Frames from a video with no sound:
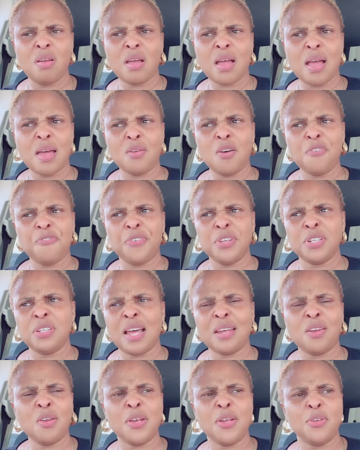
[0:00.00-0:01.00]
I know
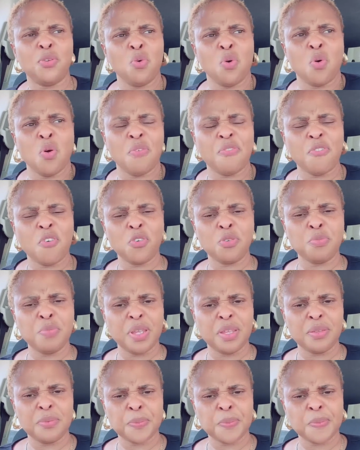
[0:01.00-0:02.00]
they do go fund me.